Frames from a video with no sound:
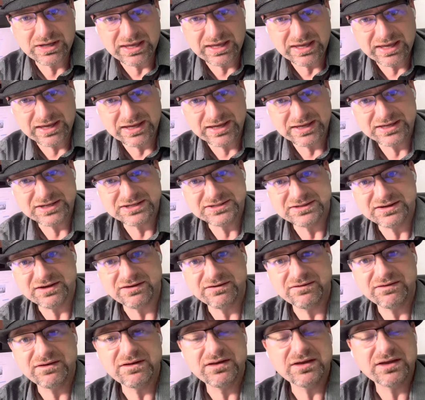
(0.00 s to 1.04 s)
is
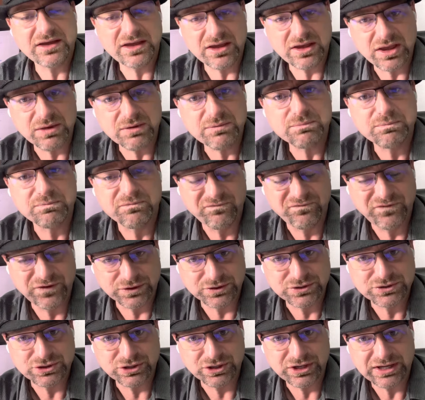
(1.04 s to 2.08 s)

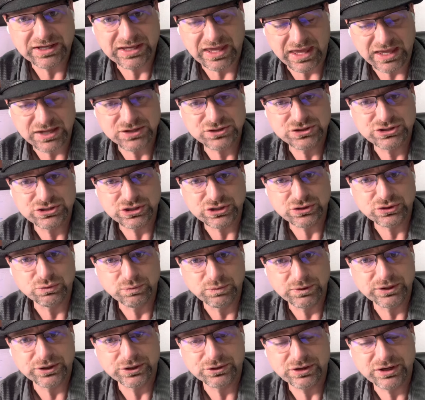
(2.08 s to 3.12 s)
filtering into
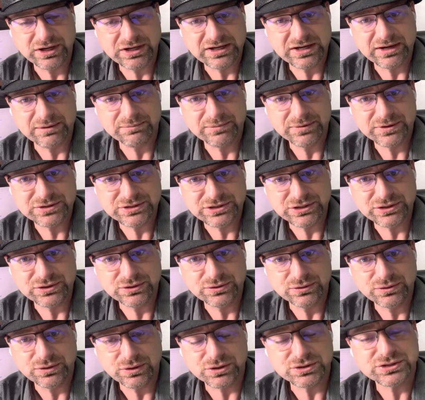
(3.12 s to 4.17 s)
Willow Creek number
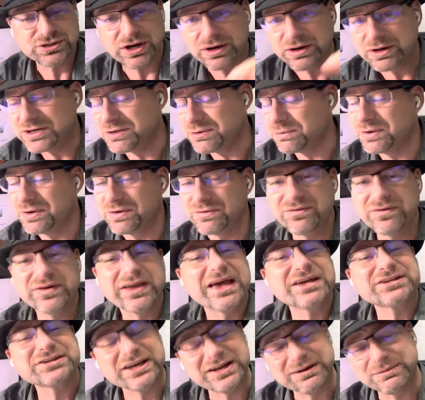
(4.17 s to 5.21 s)
2,
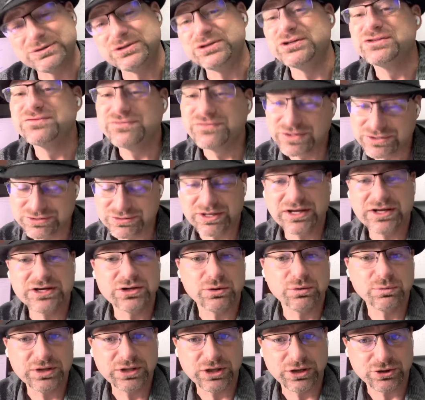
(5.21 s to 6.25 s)
Castlegate number 2 is filtering into
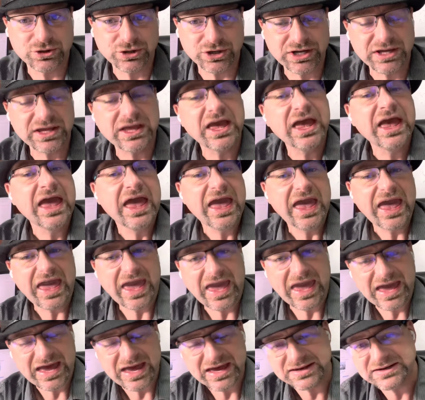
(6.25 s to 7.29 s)
Willow Creek,
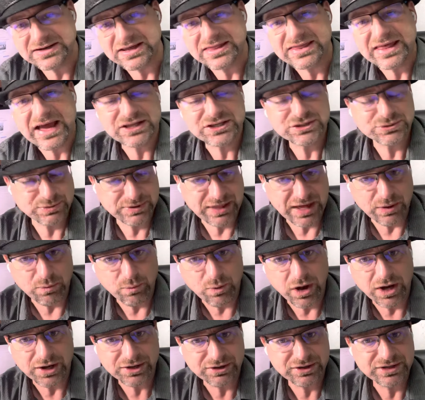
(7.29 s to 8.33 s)
and that's where that
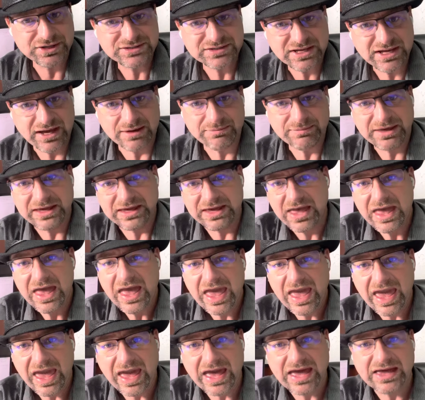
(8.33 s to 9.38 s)
water is coming
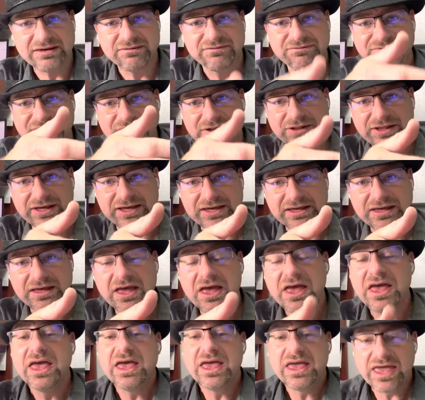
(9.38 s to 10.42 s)
and filling
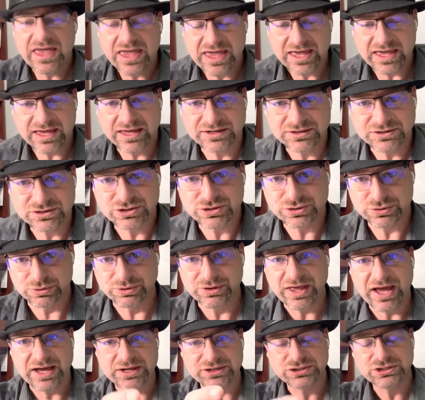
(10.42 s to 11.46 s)
in through
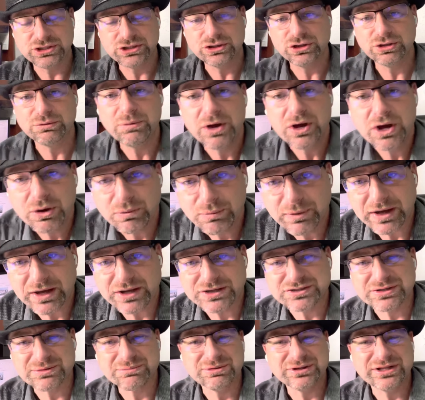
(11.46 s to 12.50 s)
that tube. We
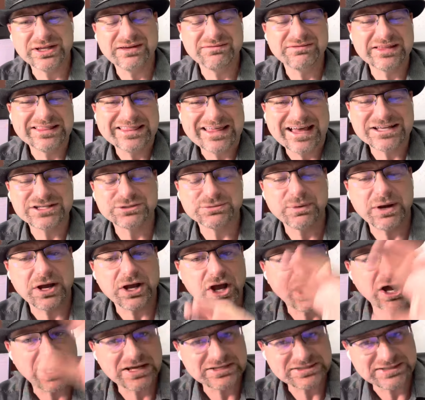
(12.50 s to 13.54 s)
also believe that that's what
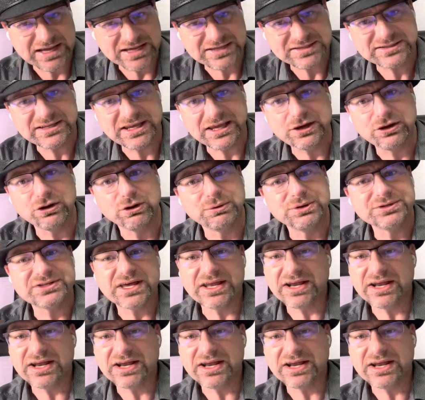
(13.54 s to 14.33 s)
caused that sinkhole, was that